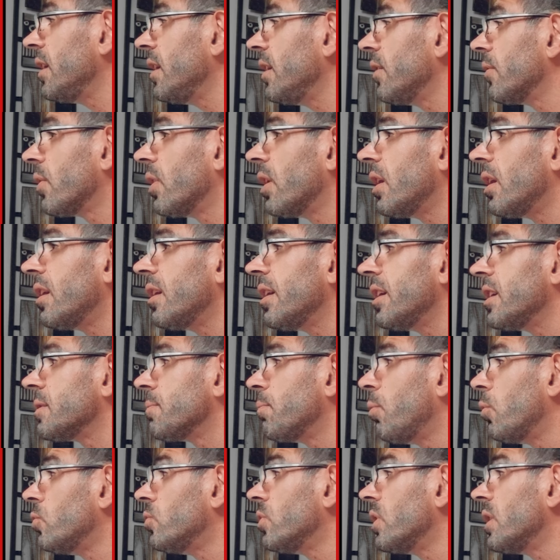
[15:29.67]
Ira is
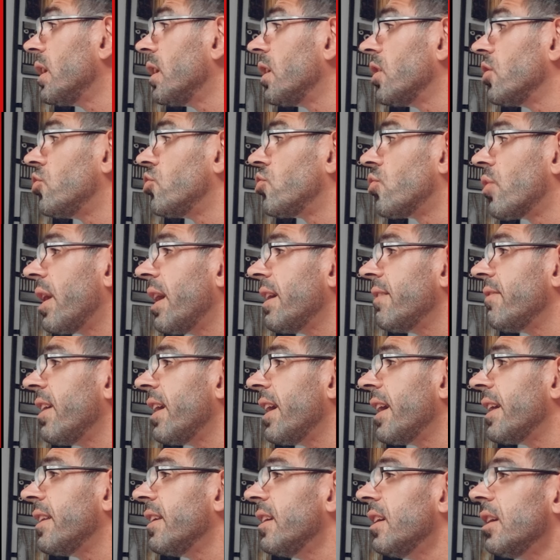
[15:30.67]
pulling a dry
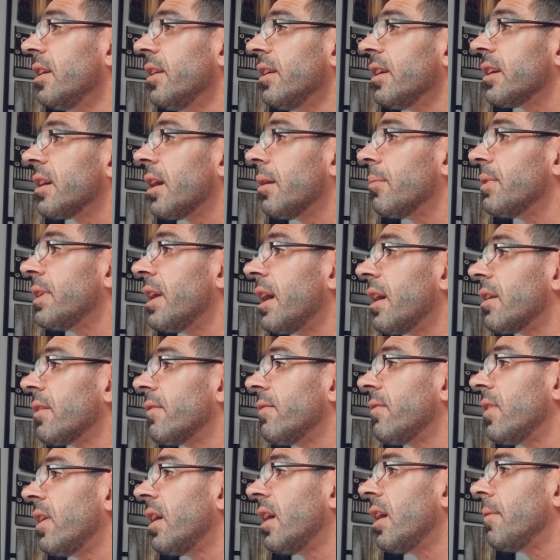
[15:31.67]
van coming out
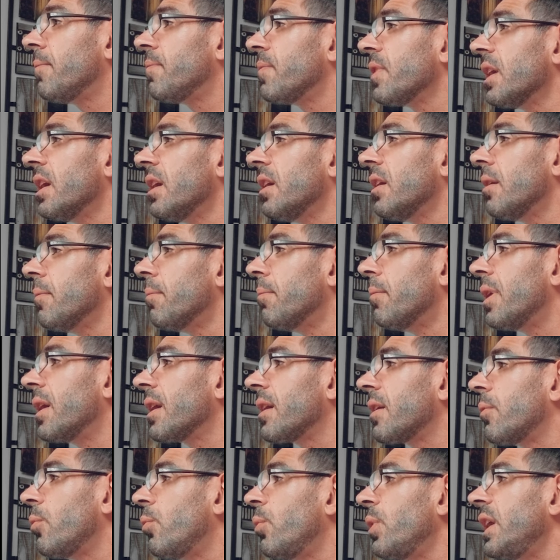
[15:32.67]
of
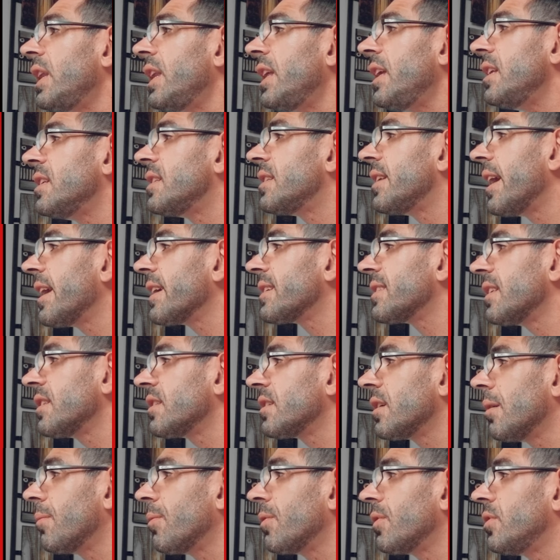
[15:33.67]
McQueenie,
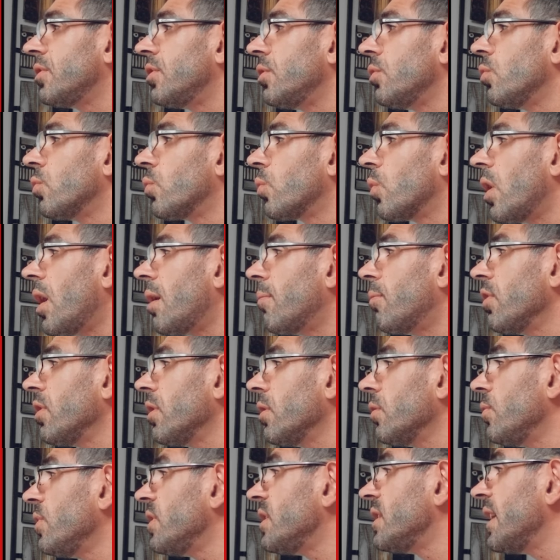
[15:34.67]
Texas, coming to Robert,
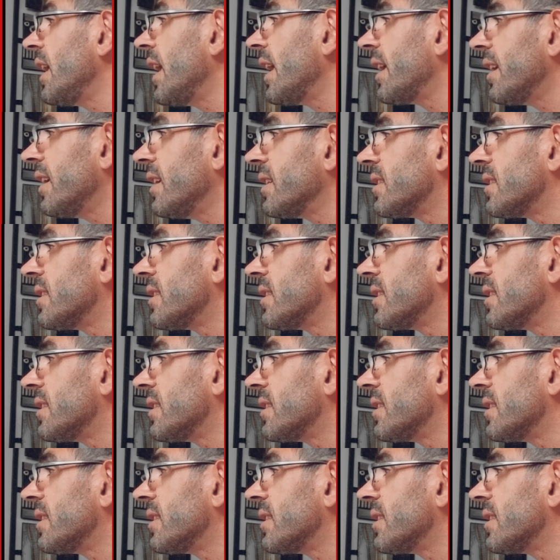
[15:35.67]
Louisiana.